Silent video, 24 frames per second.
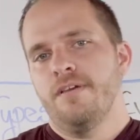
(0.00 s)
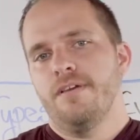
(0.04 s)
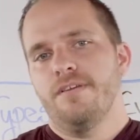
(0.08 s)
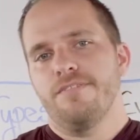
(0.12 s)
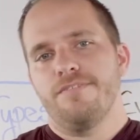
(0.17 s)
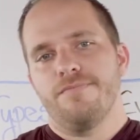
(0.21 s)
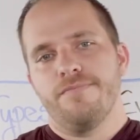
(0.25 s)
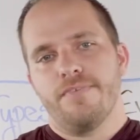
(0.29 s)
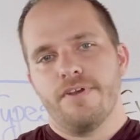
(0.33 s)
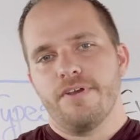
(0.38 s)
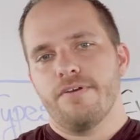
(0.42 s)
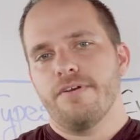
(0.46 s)

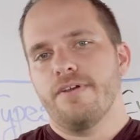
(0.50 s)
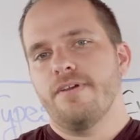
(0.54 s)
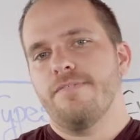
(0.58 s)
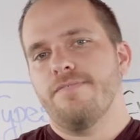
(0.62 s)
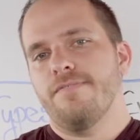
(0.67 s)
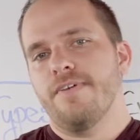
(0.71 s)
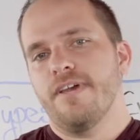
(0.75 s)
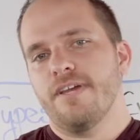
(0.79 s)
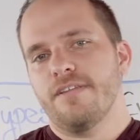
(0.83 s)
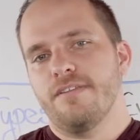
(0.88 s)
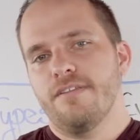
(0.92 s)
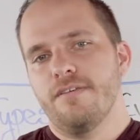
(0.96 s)
It's very
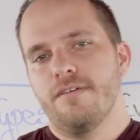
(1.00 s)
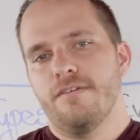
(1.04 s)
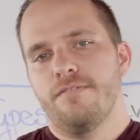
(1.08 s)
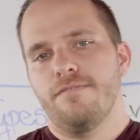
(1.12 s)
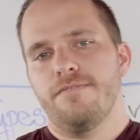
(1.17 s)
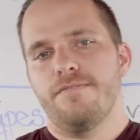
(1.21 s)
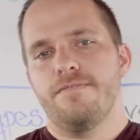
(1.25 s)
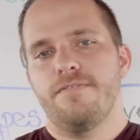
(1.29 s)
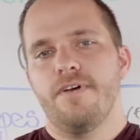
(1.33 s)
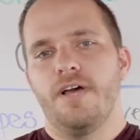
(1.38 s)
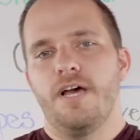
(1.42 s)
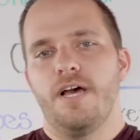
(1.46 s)

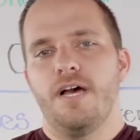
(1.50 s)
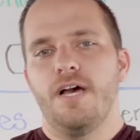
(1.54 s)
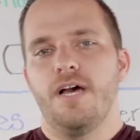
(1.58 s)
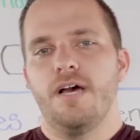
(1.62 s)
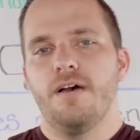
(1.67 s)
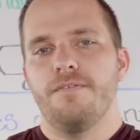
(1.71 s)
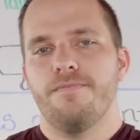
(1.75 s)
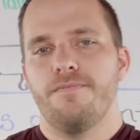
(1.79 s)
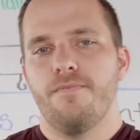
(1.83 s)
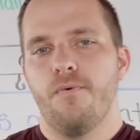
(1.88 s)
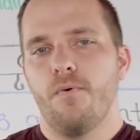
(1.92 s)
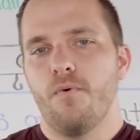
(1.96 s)
effective
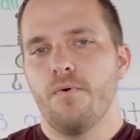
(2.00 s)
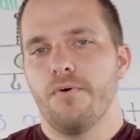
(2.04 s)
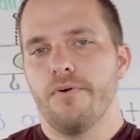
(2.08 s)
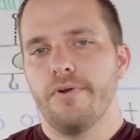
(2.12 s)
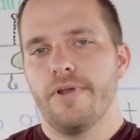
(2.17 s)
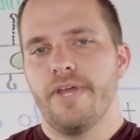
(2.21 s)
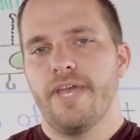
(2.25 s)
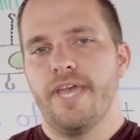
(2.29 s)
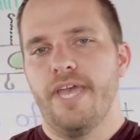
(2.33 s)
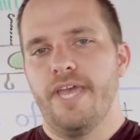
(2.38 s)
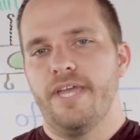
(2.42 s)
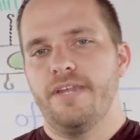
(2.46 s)

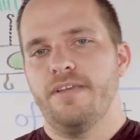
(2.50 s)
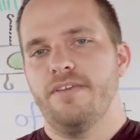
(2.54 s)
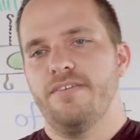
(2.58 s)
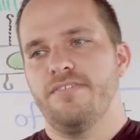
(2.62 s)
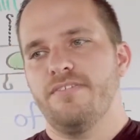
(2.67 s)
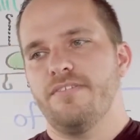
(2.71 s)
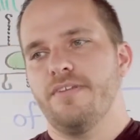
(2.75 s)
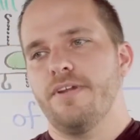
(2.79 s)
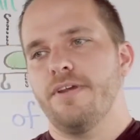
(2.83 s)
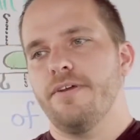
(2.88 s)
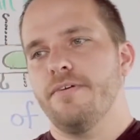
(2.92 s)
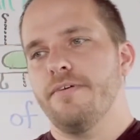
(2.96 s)
for any
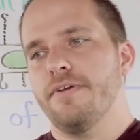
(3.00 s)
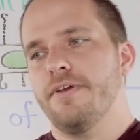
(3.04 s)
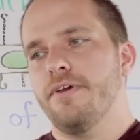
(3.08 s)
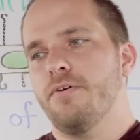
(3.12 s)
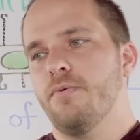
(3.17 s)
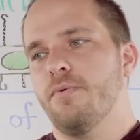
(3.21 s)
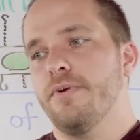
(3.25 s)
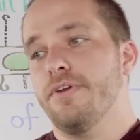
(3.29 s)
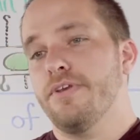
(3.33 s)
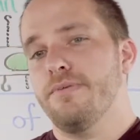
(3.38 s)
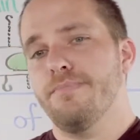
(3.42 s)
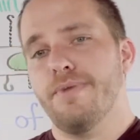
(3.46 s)

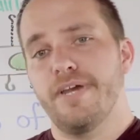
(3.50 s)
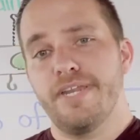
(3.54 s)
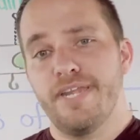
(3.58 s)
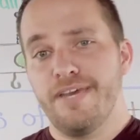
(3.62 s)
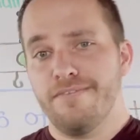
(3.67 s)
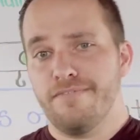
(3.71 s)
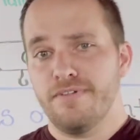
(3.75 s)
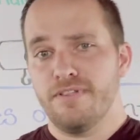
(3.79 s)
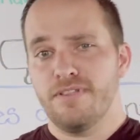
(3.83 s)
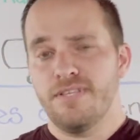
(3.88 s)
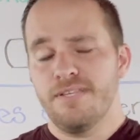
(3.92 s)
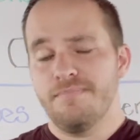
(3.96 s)
scenario where you might
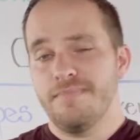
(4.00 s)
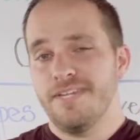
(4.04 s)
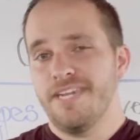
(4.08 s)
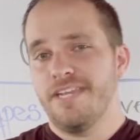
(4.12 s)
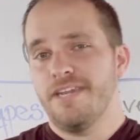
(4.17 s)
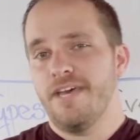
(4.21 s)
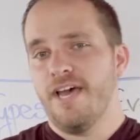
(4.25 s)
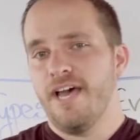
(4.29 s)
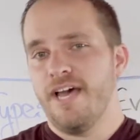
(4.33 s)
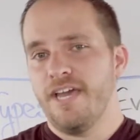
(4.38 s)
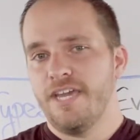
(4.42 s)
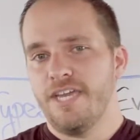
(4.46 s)
have a
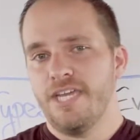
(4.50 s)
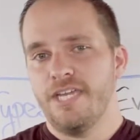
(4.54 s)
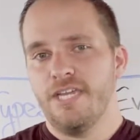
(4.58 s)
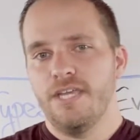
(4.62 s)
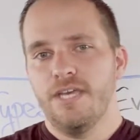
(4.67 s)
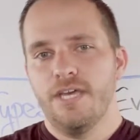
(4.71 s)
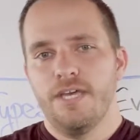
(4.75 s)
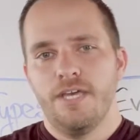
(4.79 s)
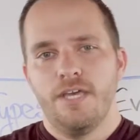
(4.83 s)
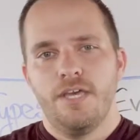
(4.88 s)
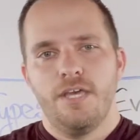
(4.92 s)
limited height.